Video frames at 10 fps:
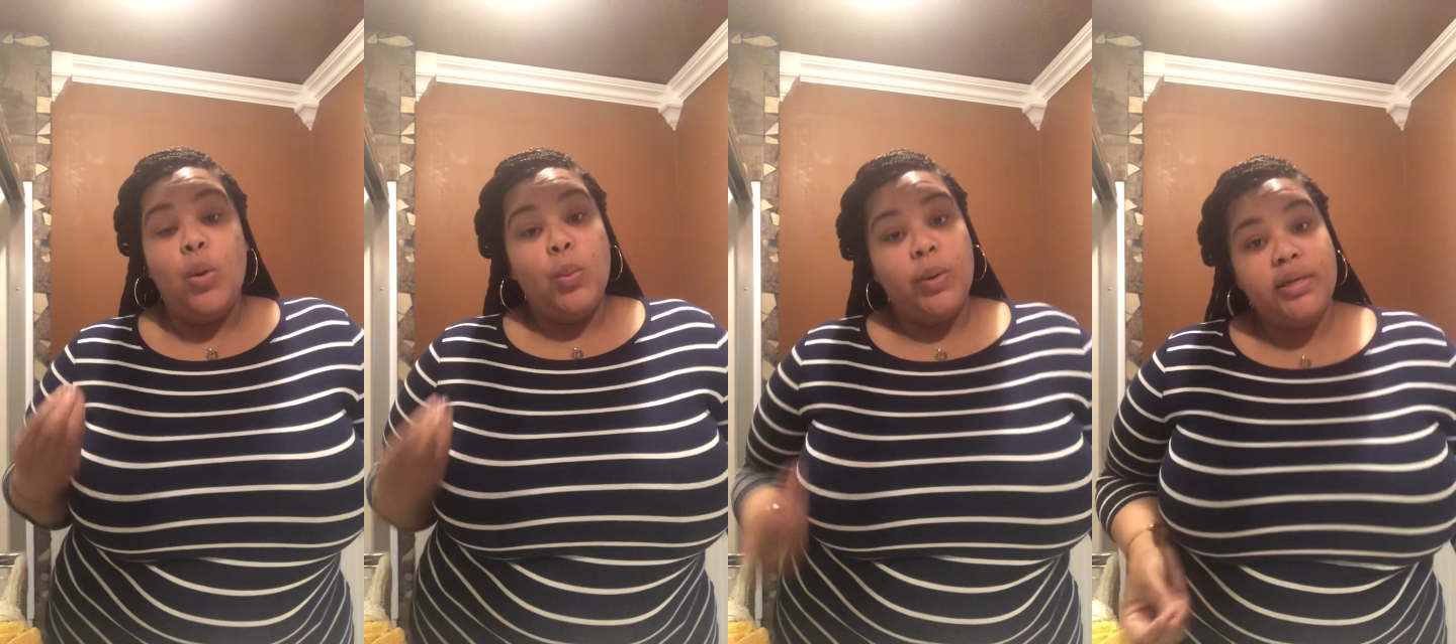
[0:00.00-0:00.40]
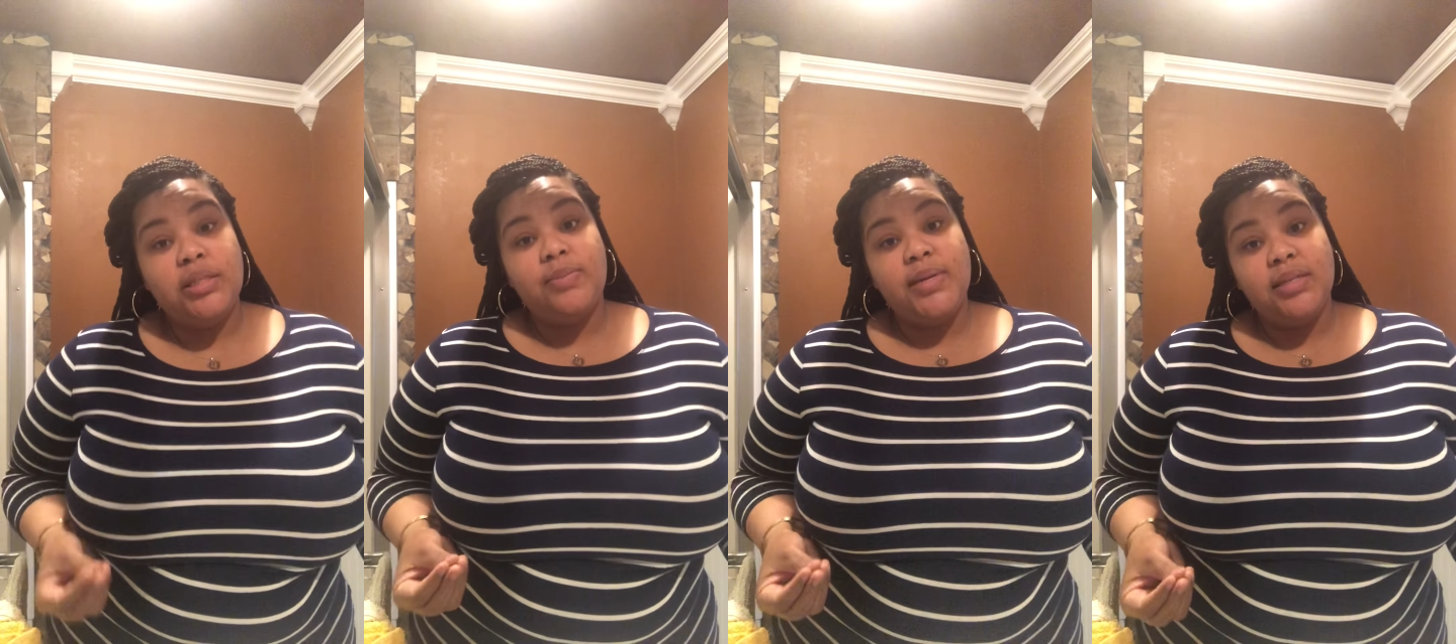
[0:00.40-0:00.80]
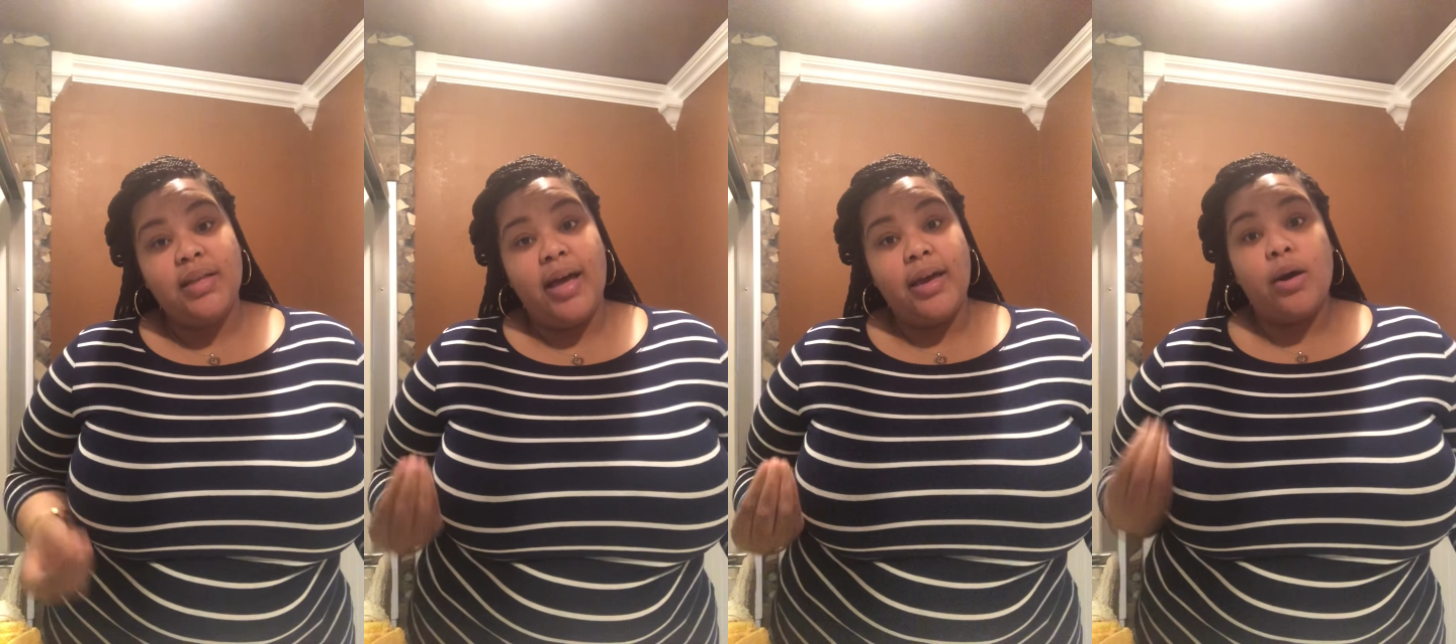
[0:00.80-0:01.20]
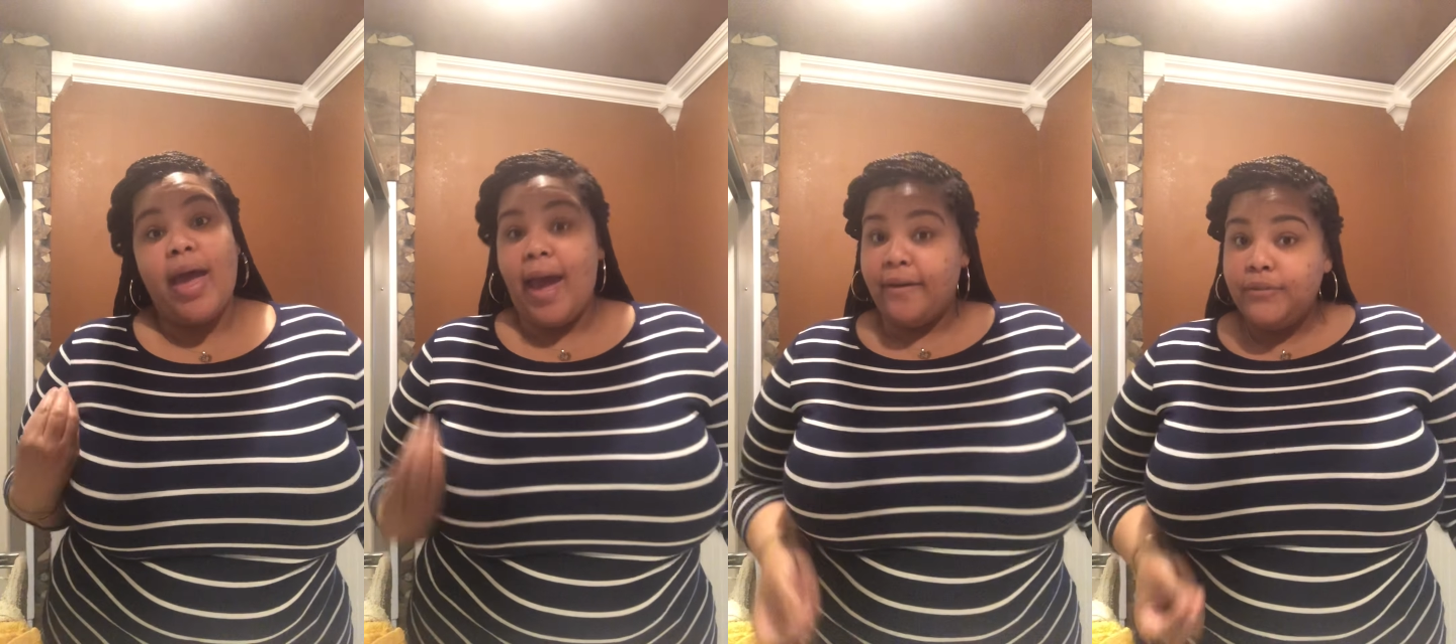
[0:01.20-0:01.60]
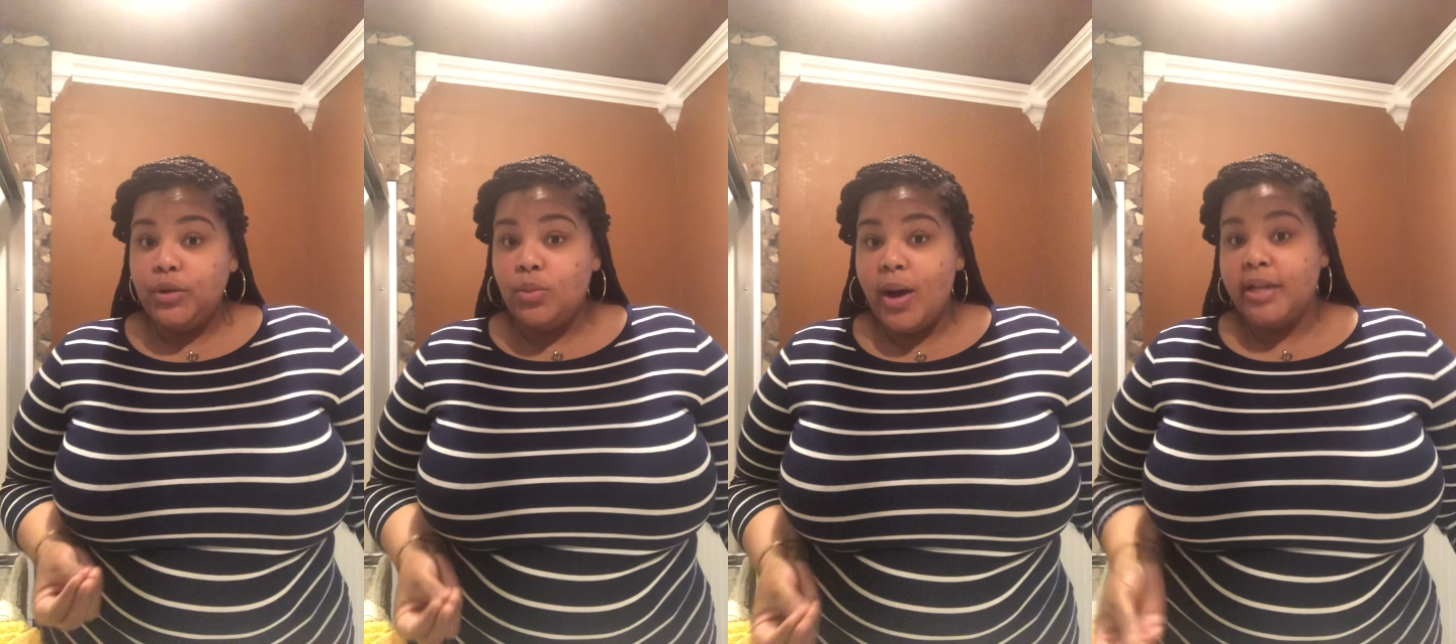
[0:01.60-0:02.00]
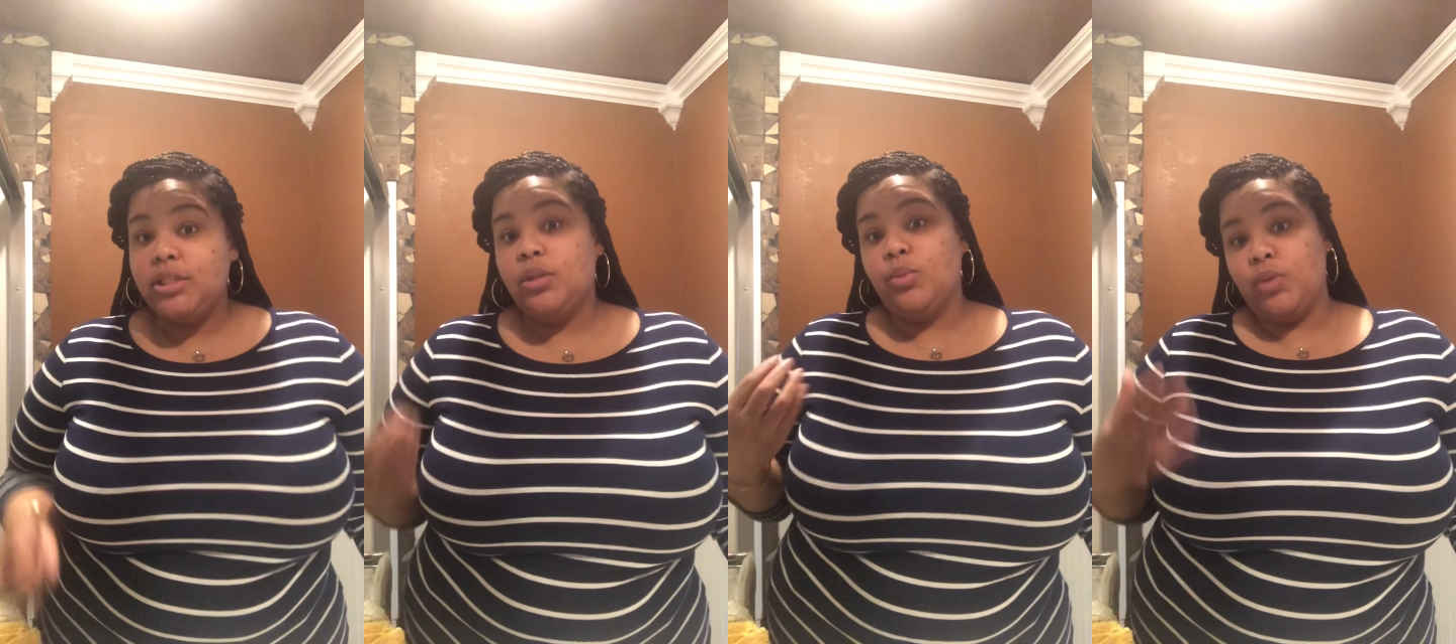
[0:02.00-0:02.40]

What it smells like after you wash it,